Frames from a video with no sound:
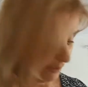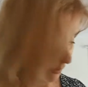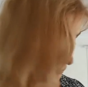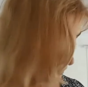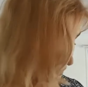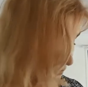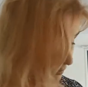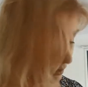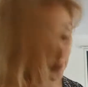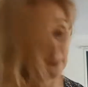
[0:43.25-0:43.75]
That
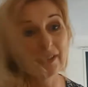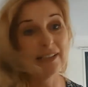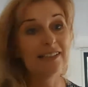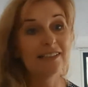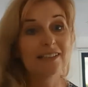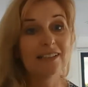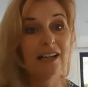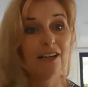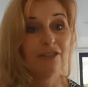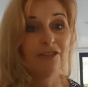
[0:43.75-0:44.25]
was one of my
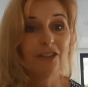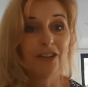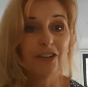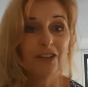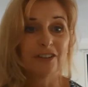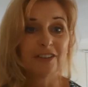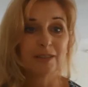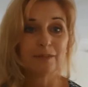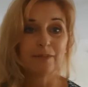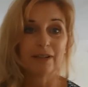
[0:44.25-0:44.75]
staff
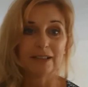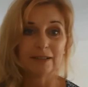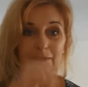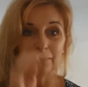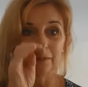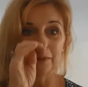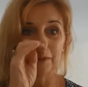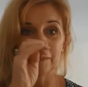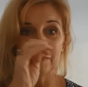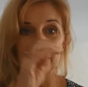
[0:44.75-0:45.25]
photos at one
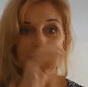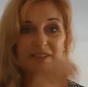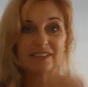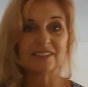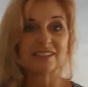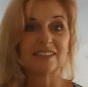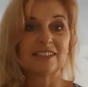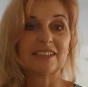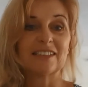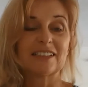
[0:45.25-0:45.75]
of my
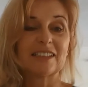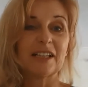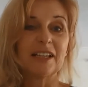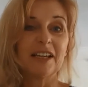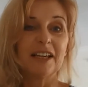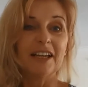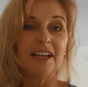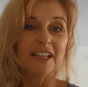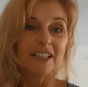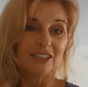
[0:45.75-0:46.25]
businesses.
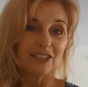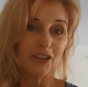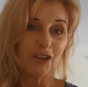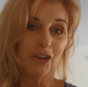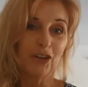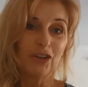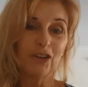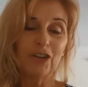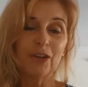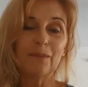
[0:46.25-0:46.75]

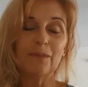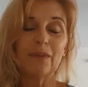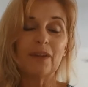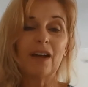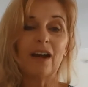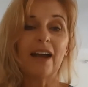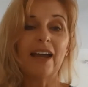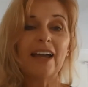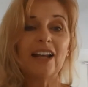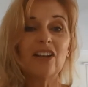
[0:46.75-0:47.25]
So
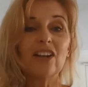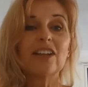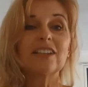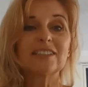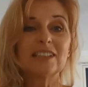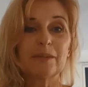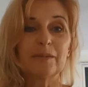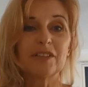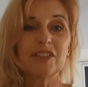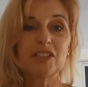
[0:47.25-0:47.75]
I had a lot of
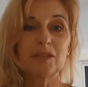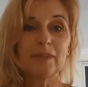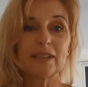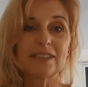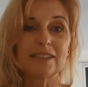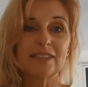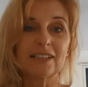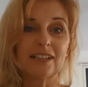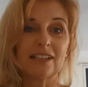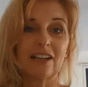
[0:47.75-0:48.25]
damage to my
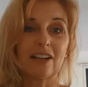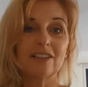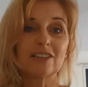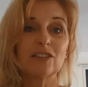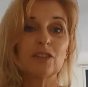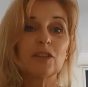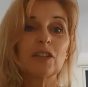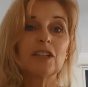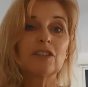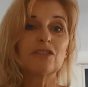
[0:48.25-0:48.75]
skin and I
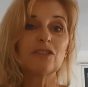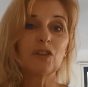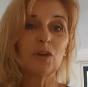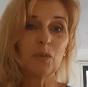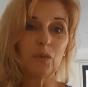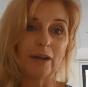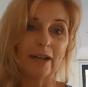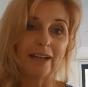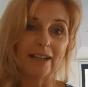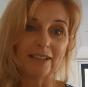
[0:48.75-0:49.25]
was looking for a
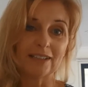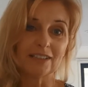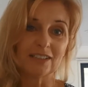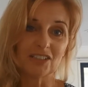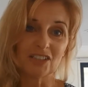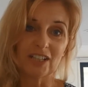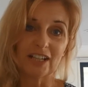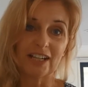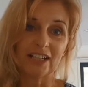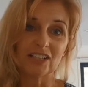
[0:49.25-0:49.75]
way to
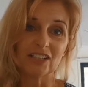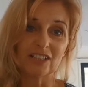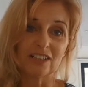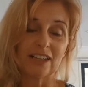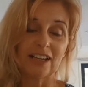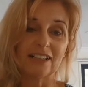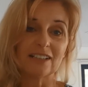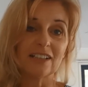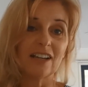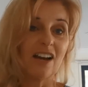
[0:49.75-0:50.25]
change
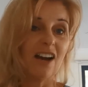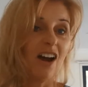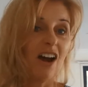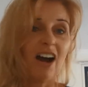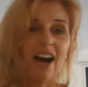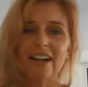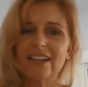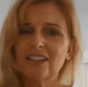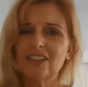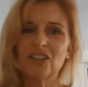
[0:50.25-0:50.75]
that.
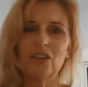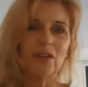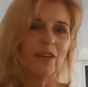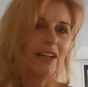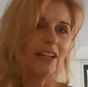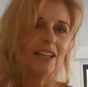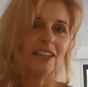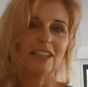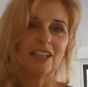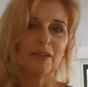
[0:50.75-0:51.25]
I didn't know
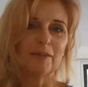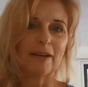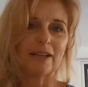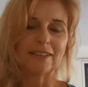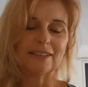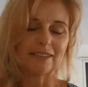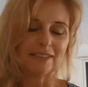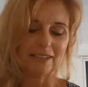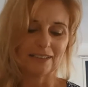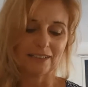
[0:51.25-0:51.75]
anything about
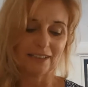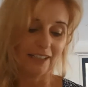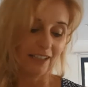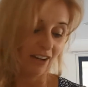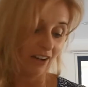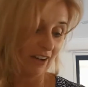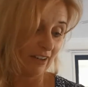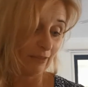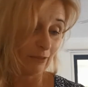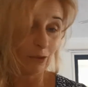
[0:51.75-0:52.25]
skincare.
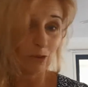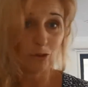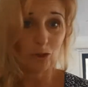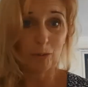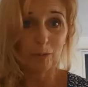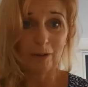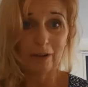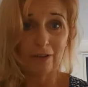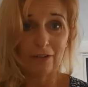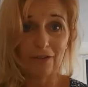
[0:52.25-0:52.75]
I grew
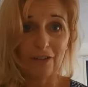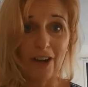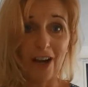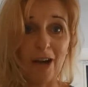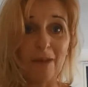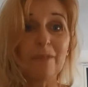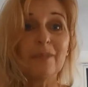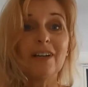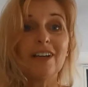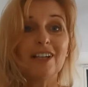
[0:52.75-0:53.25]
up on a
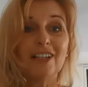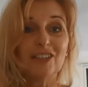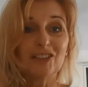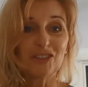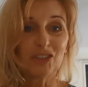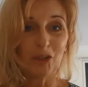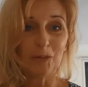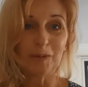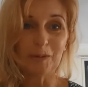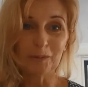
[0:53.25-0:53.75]
farm,
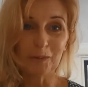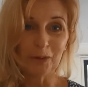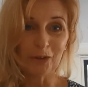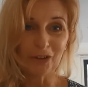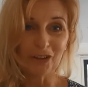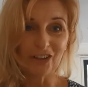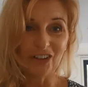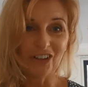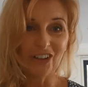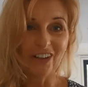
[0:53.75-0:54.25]
soap and
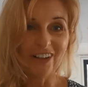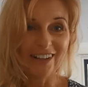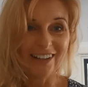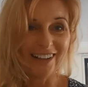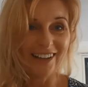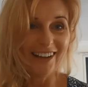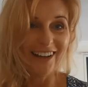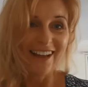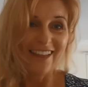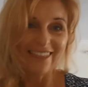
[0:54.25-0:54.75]
water girl.
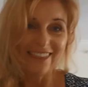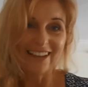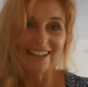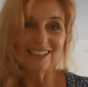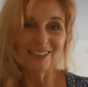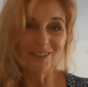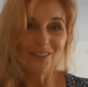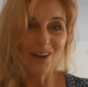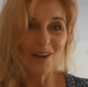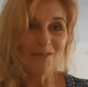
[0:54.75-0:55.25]

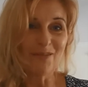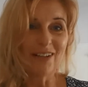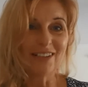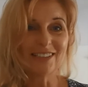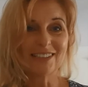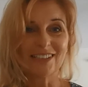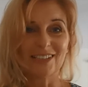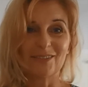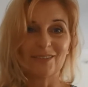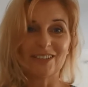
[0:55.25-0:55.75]
That's why my
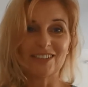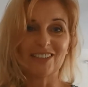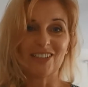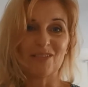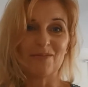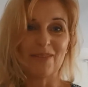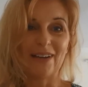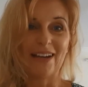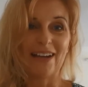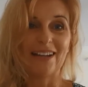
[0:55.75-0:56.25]
skin was
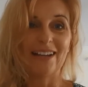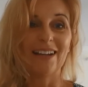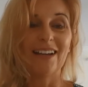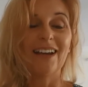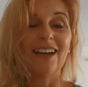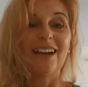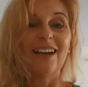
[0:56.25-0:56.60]
so bad.